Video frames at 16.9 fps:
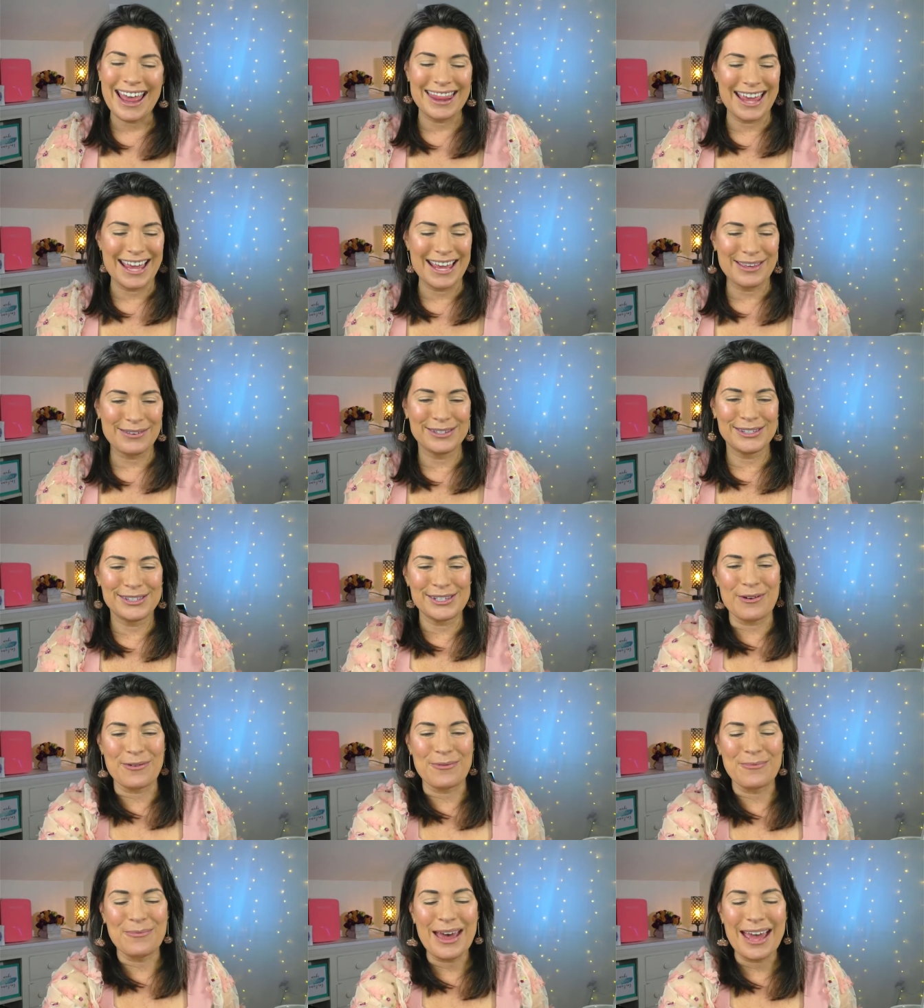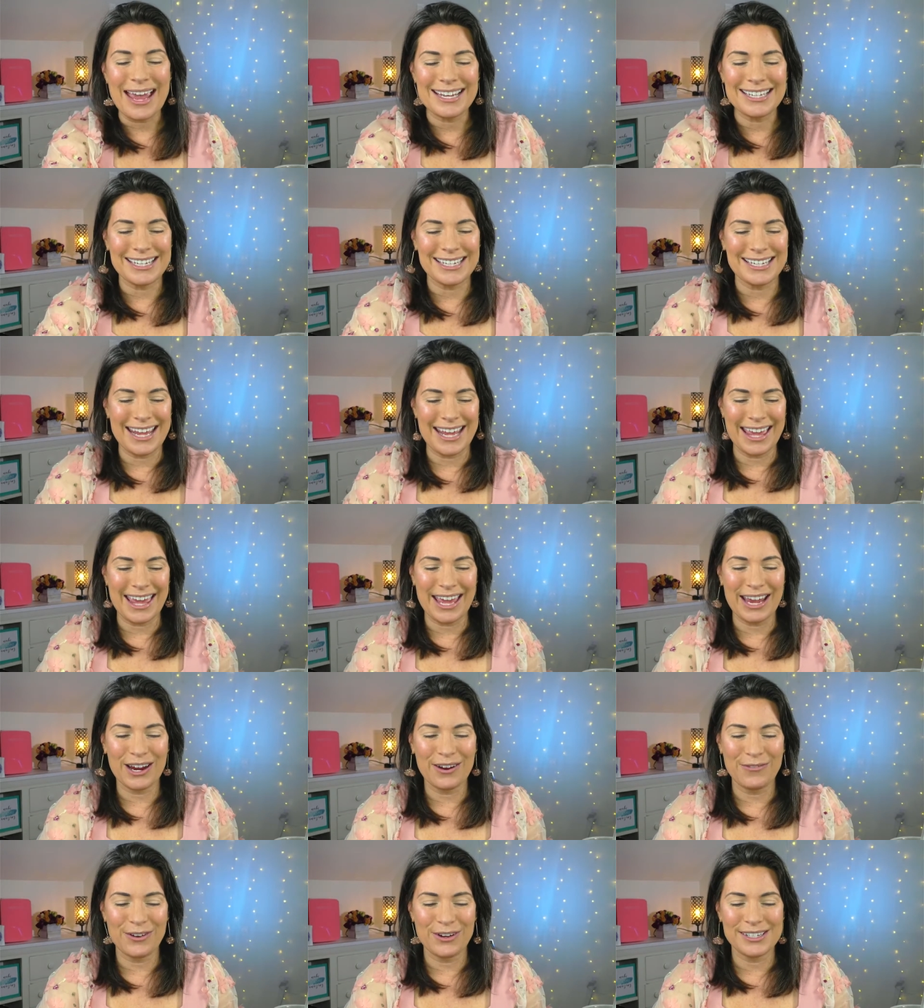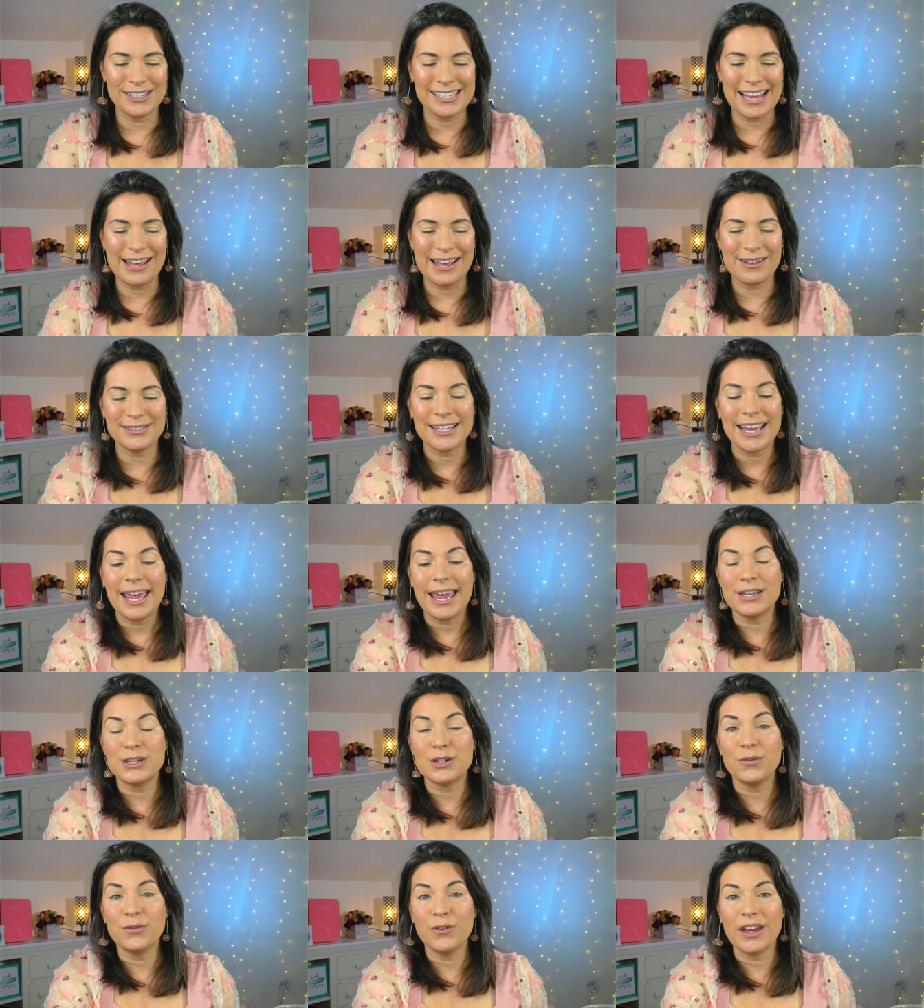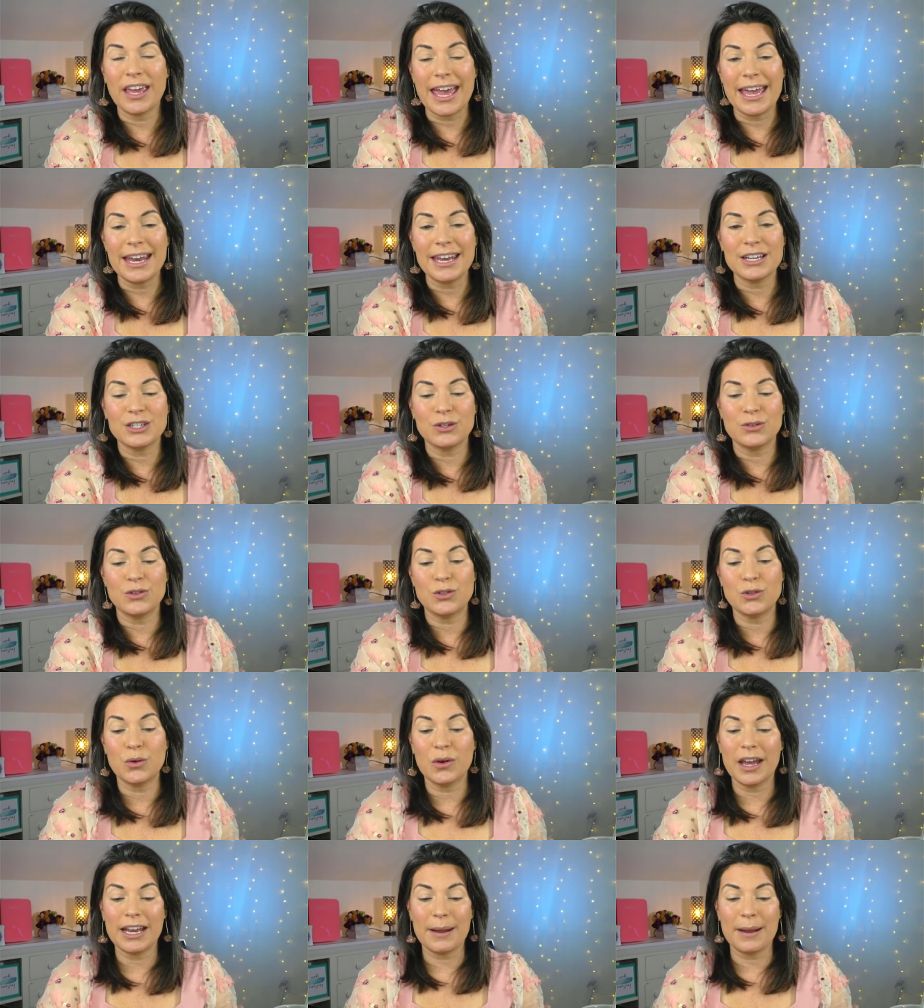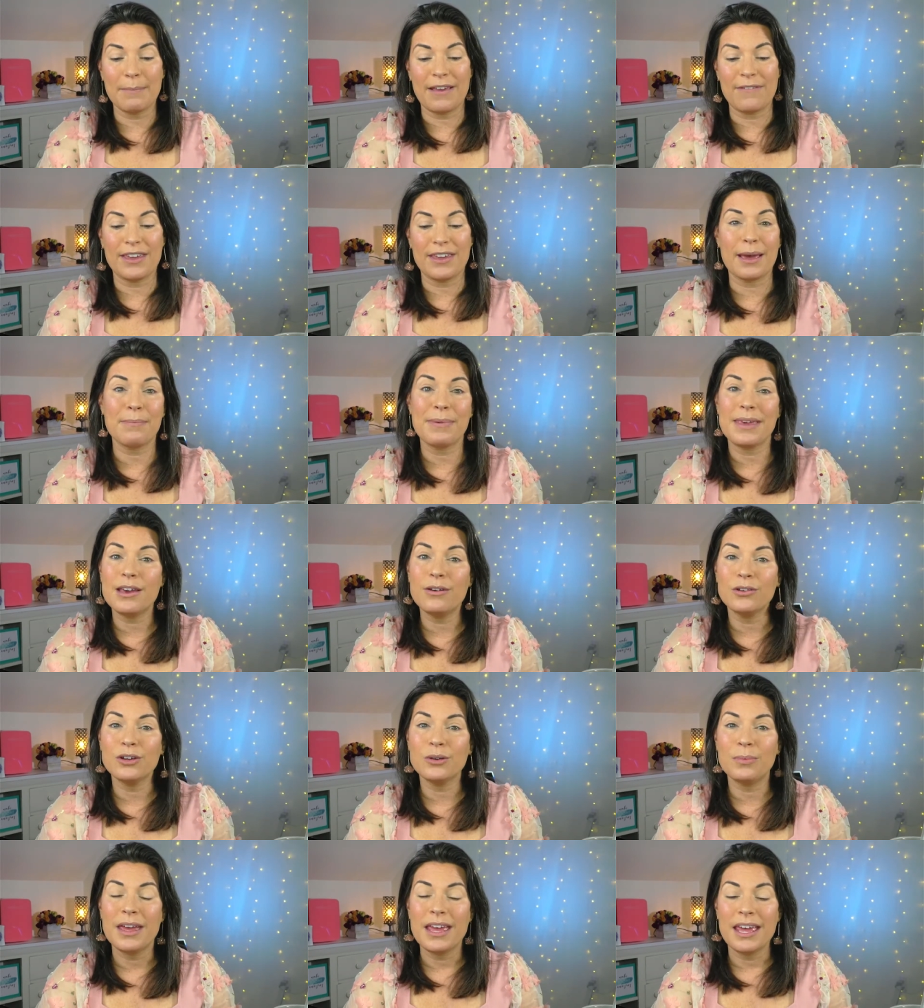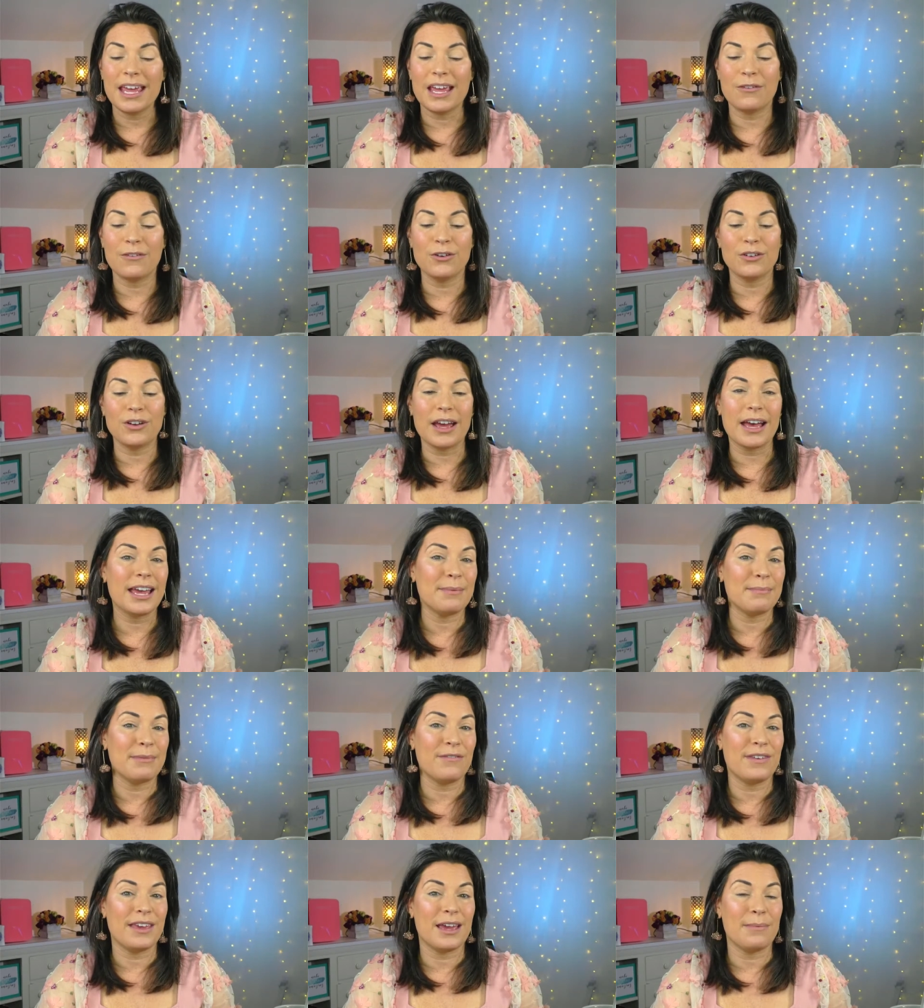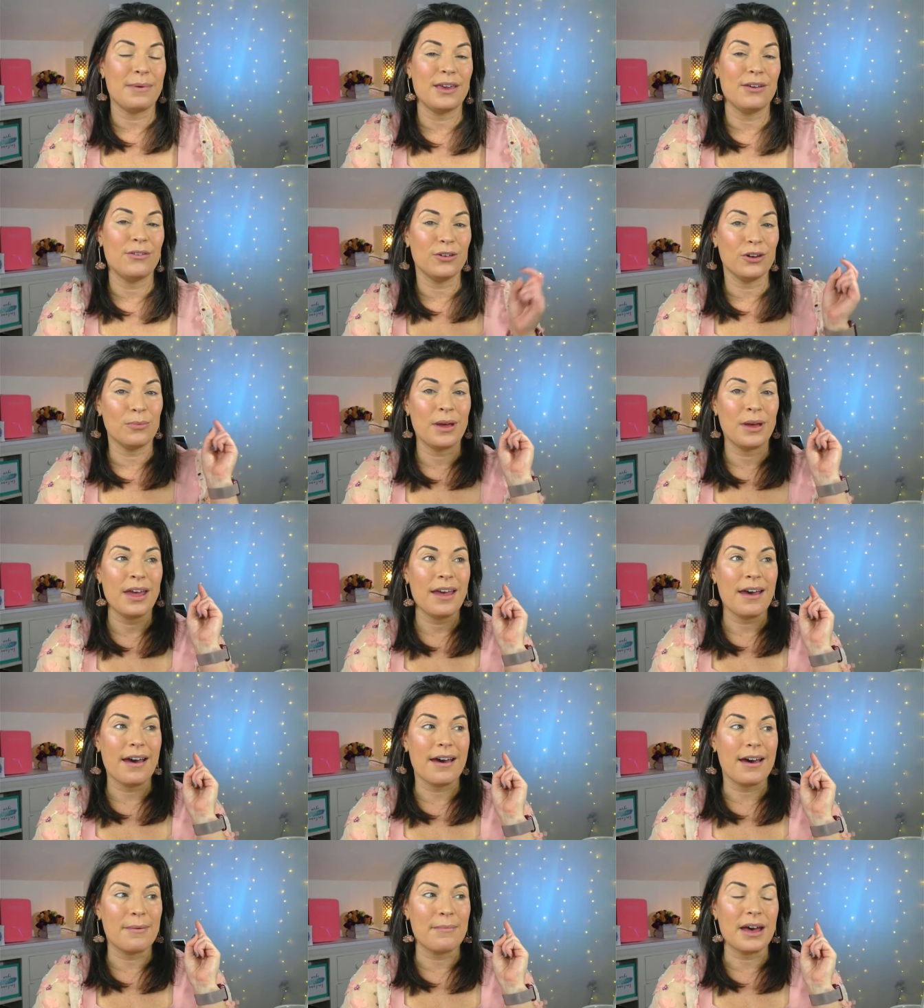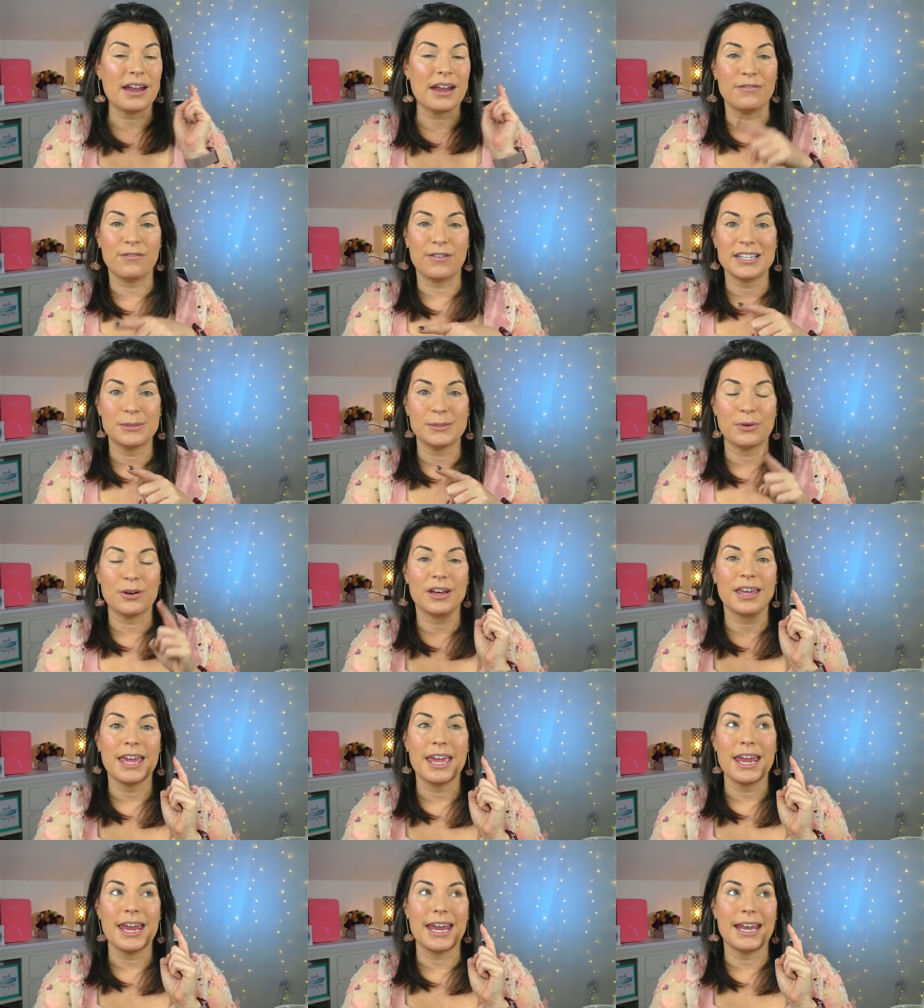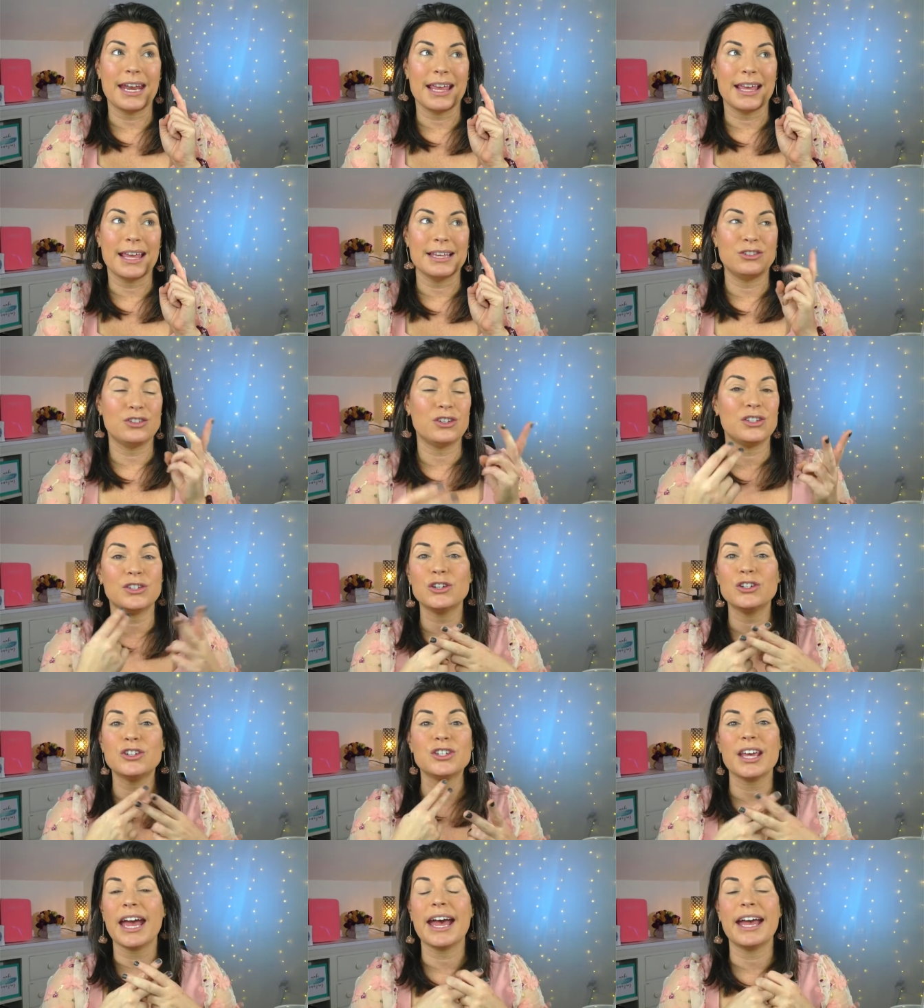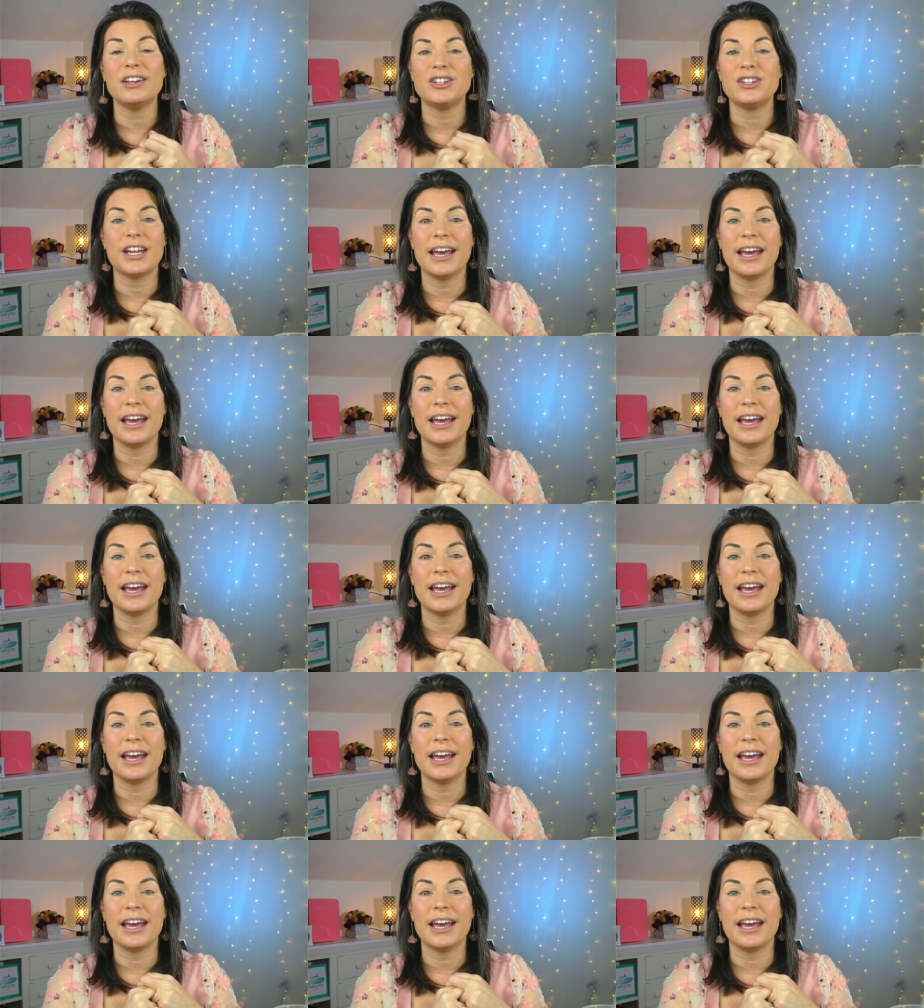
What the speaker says: Thank you so much. Take care of yourselves. And don't forget to join my VIP group. If you're not in my VIP group on Facebook, it is just search the hashtag